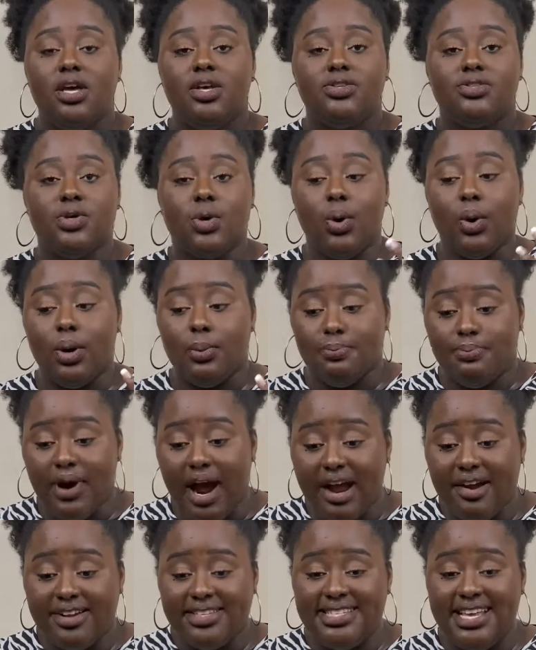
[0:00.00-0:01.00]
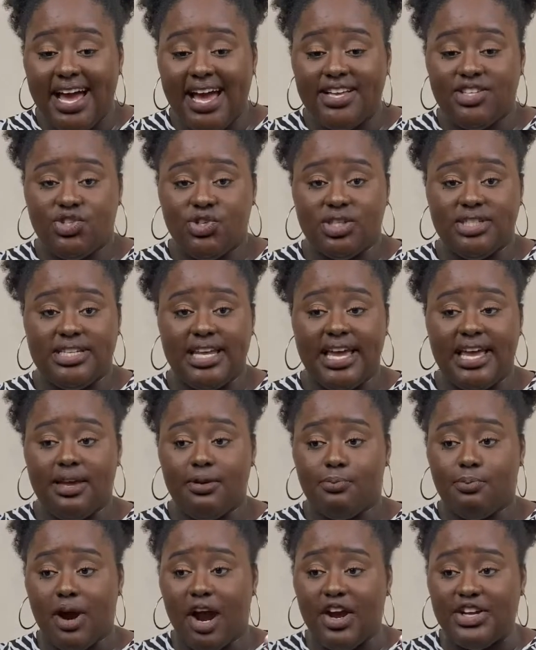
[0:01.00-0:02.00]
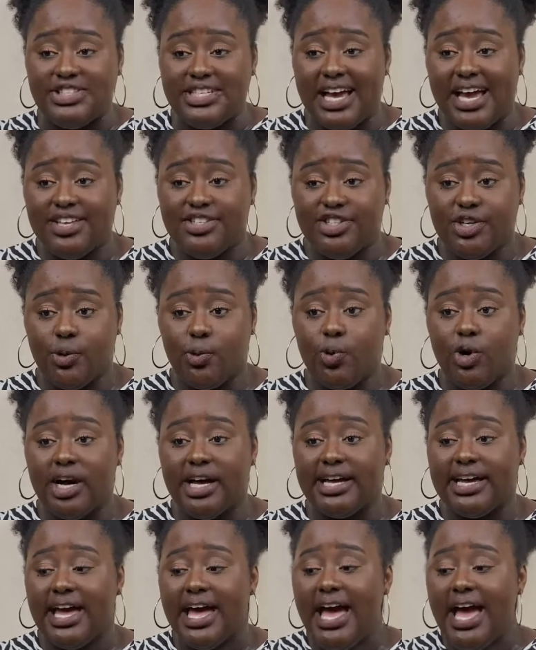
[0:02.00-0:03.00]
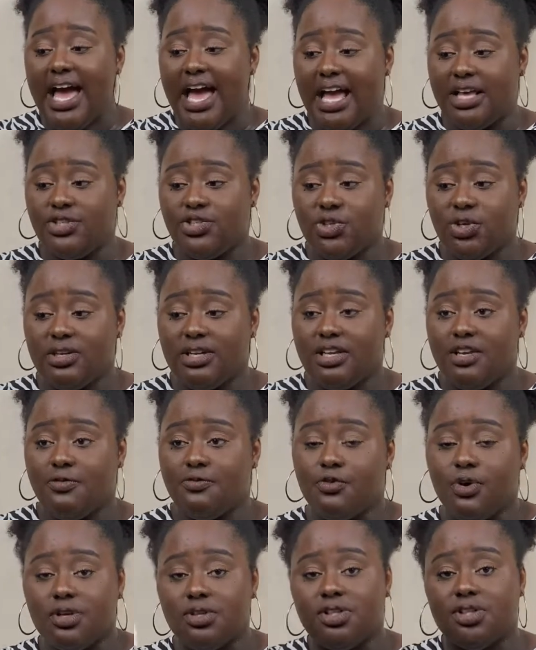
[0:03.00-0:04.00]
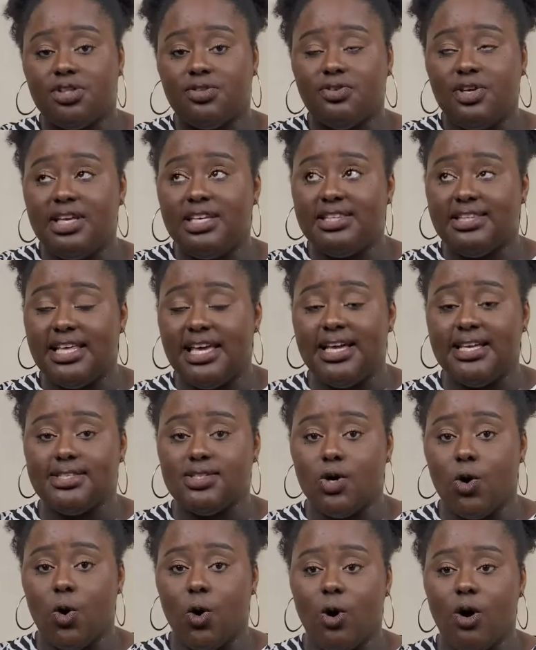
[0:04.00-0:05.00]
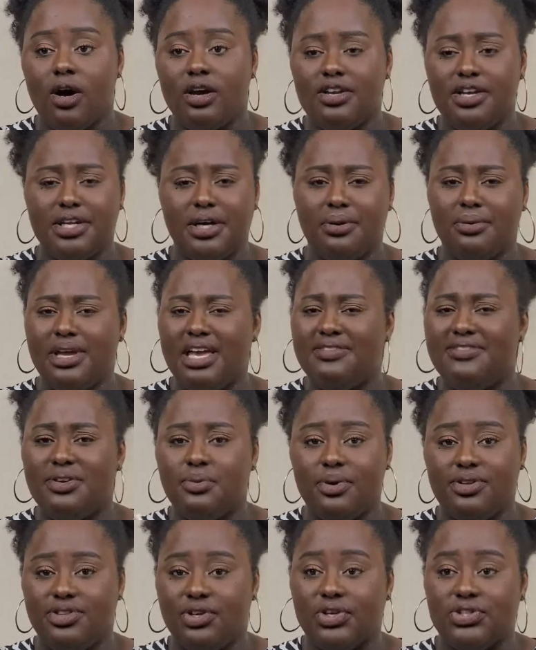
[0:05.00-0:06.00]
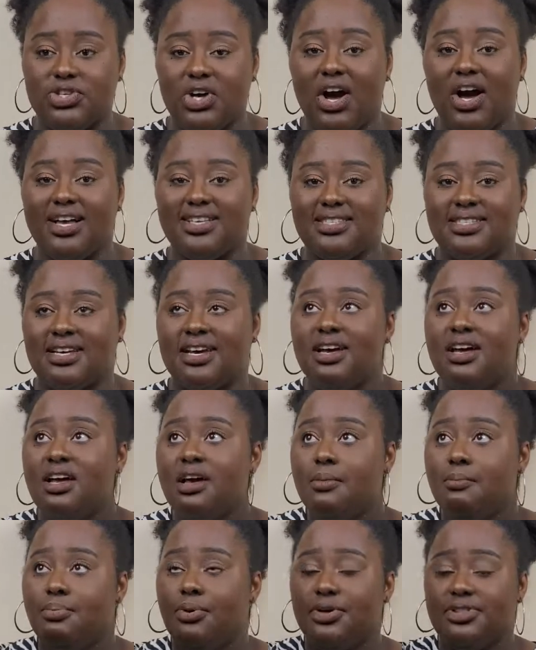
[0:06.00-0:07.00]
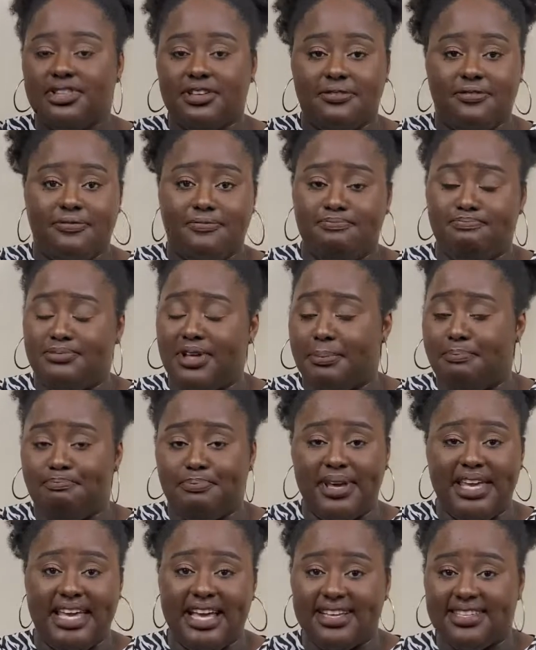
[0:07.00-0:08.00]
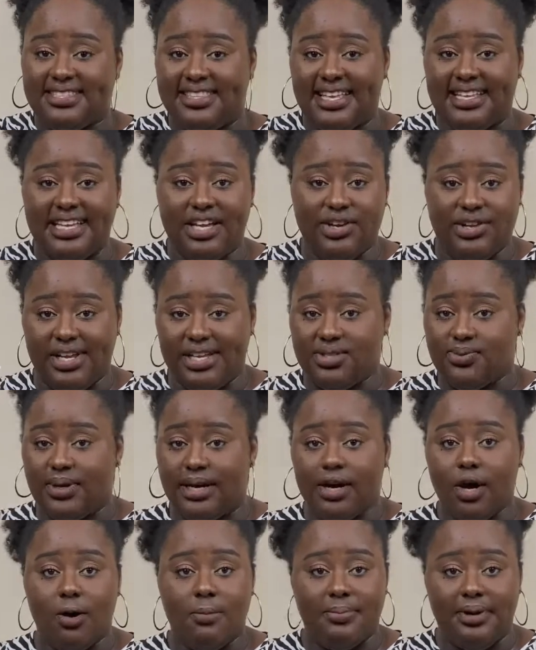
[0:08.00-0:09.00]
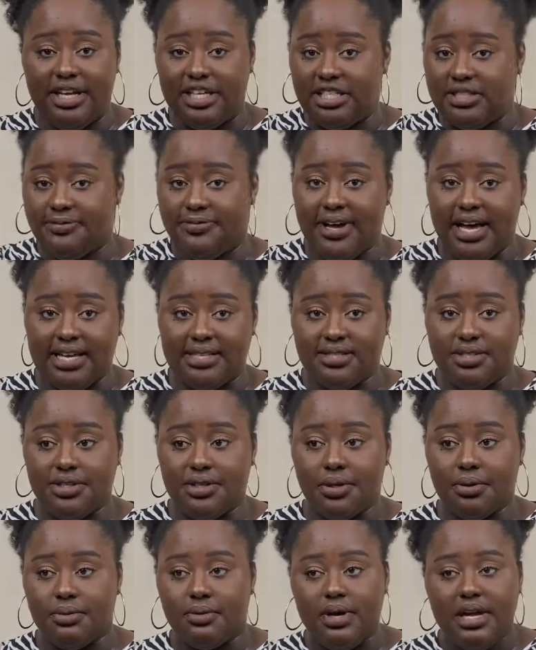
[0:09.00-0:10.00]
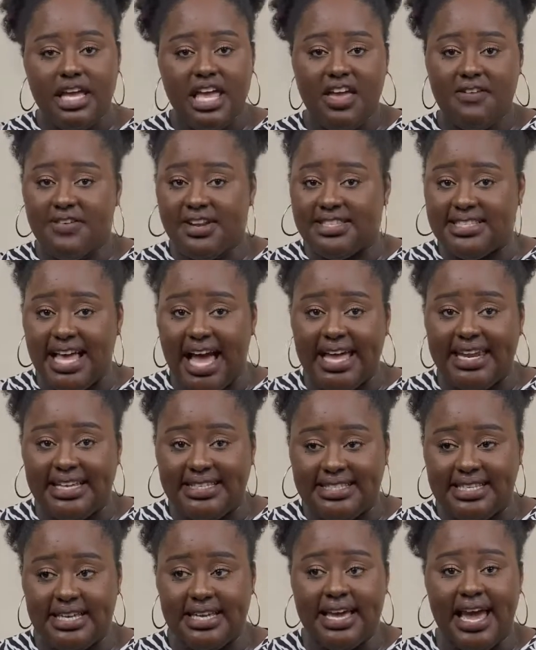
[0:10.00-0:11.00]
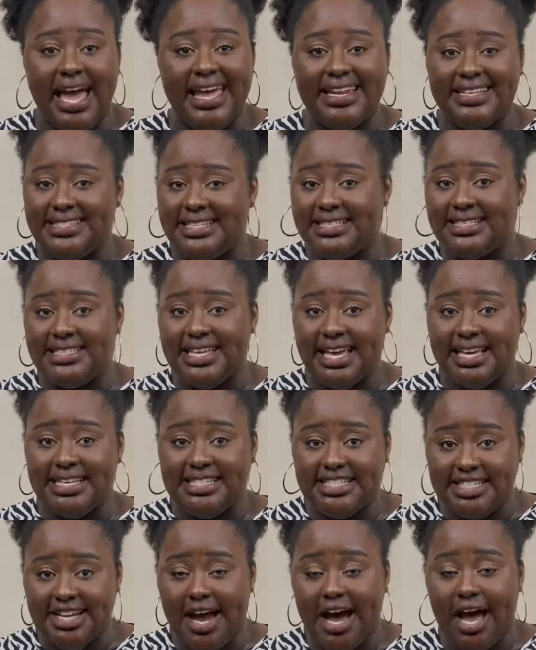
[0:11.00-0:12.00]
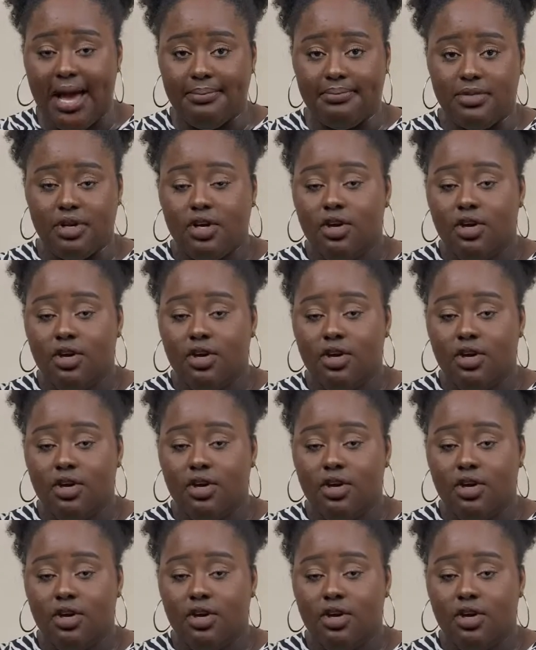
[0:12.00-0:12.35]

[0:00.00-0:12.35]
So prioritize your day, prioritize your work, ensure that you've got 3 things, or, even with your task, put the biggest thing that you need to accomplish first. If it's editing takes time.